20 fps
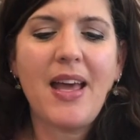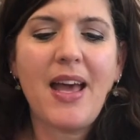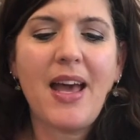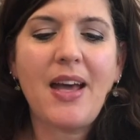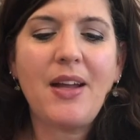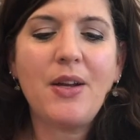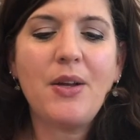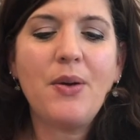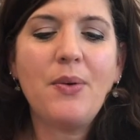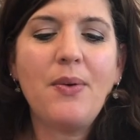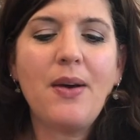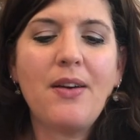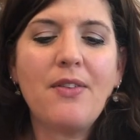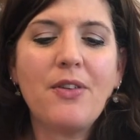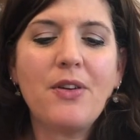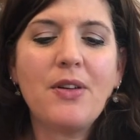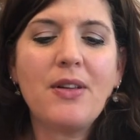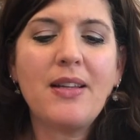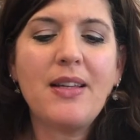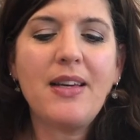And
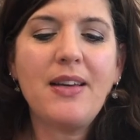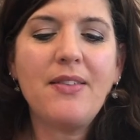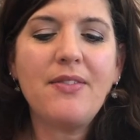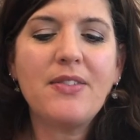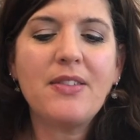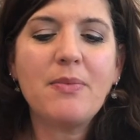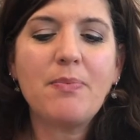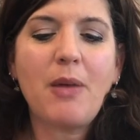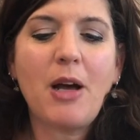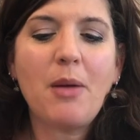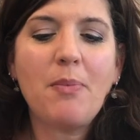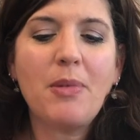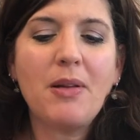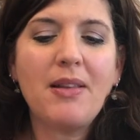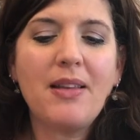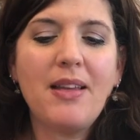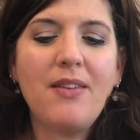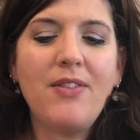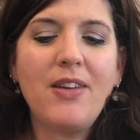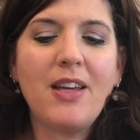whoever lives by
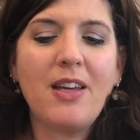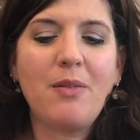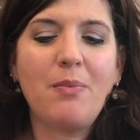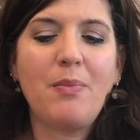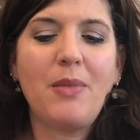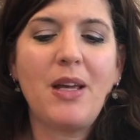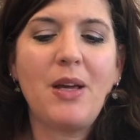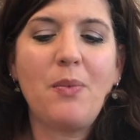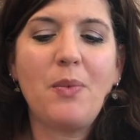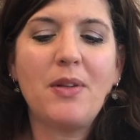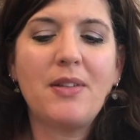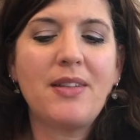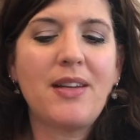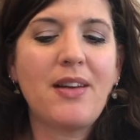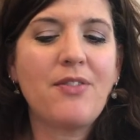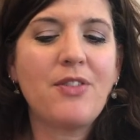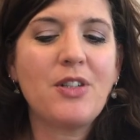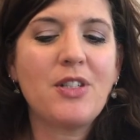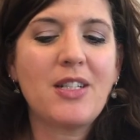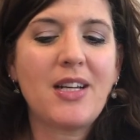believing in me will
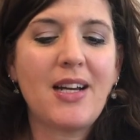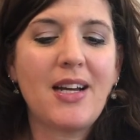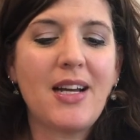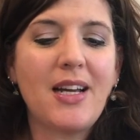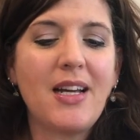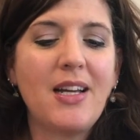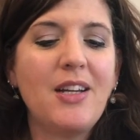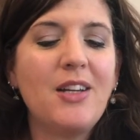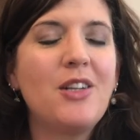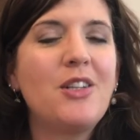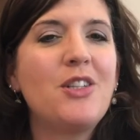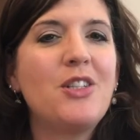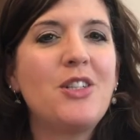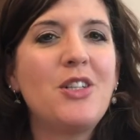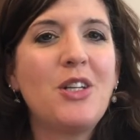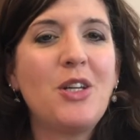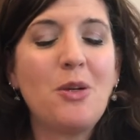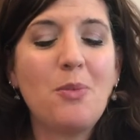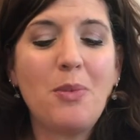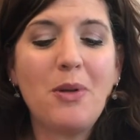never die. Do
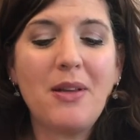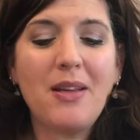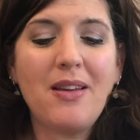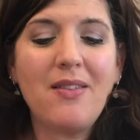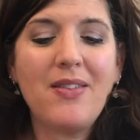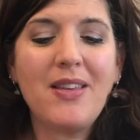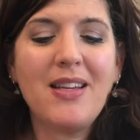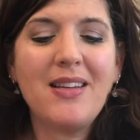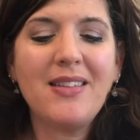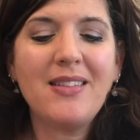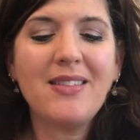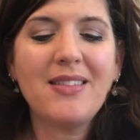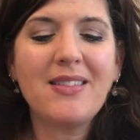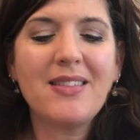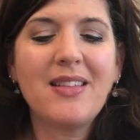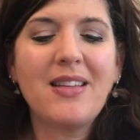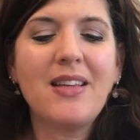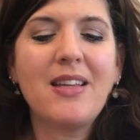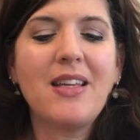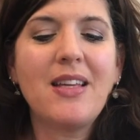you believe this?"
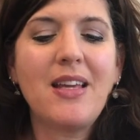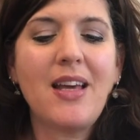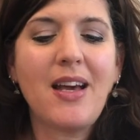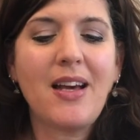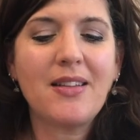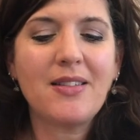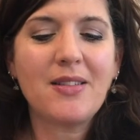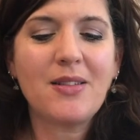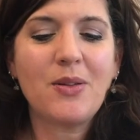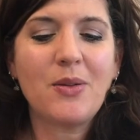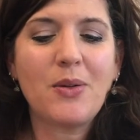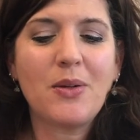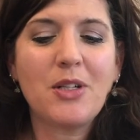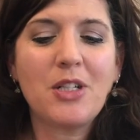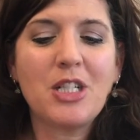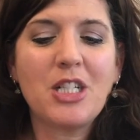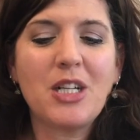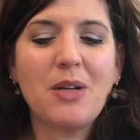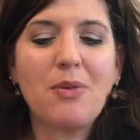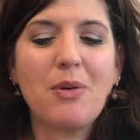"Yes,
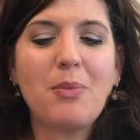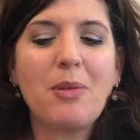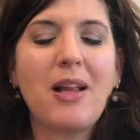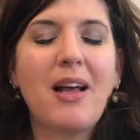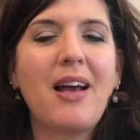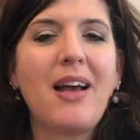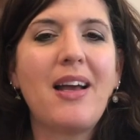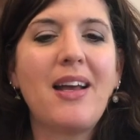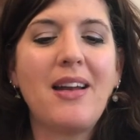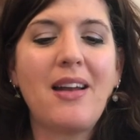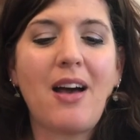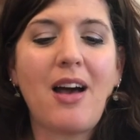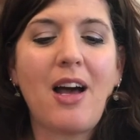Lord," she replied.